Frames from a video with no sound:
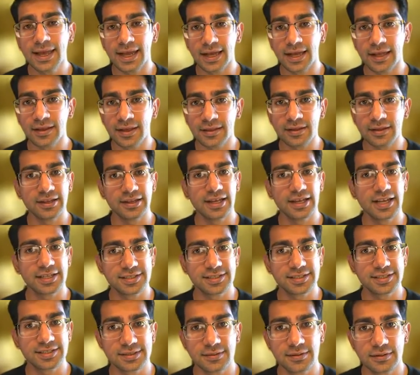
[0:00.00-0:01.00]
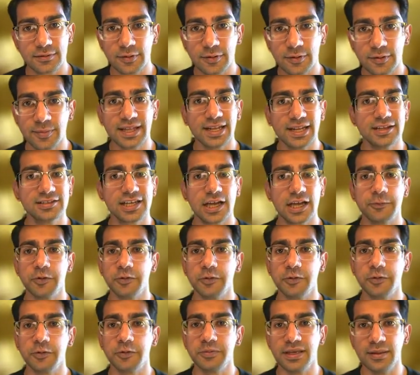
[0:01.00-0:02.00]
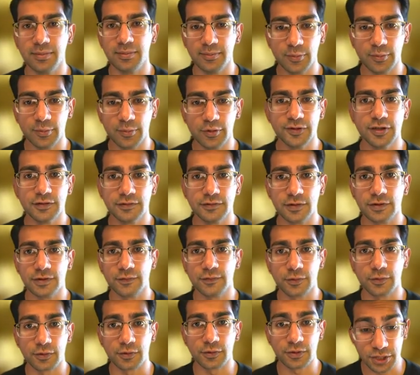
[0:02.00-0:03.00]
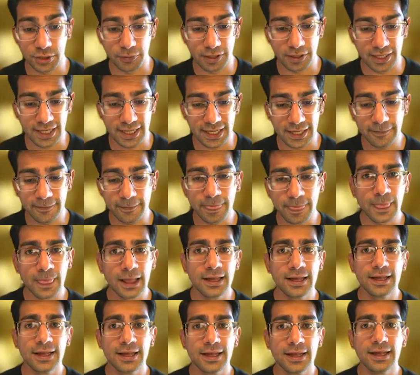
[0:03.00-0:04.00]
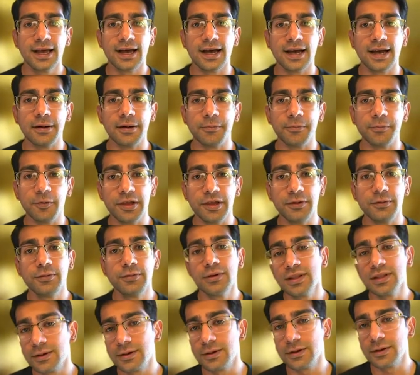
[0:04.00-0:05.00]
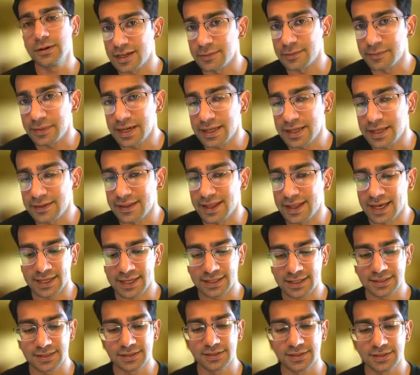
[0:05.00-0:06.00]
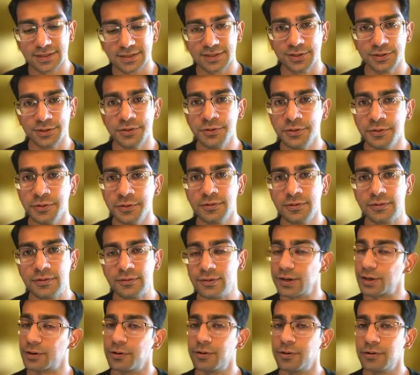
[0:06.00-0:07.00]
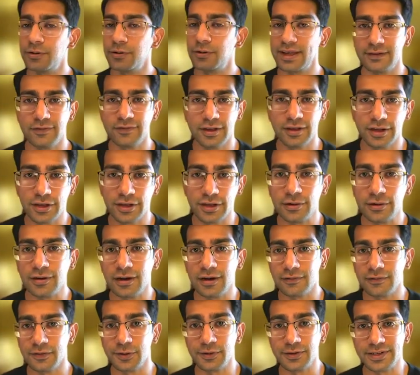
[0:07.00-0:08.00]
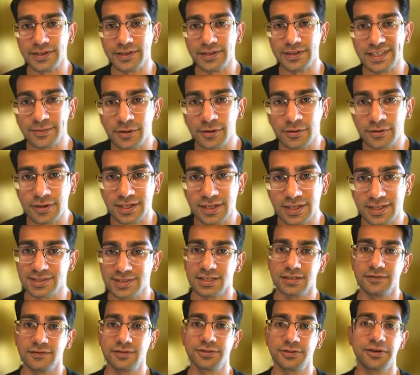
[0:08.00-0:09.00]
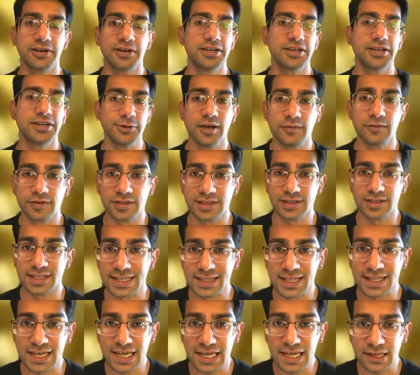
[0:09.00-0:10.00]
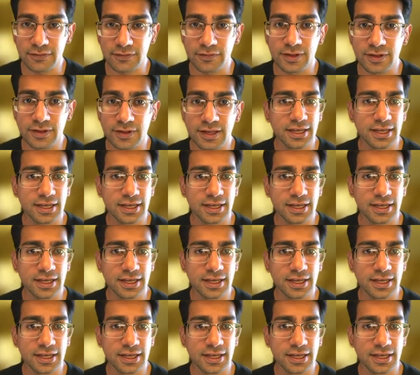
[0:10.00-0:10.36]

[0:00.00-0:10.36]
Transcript: And then the next remaining time will be moved over for Q&A. We really recommend that you record a video of your demo instead of trying to do everything live.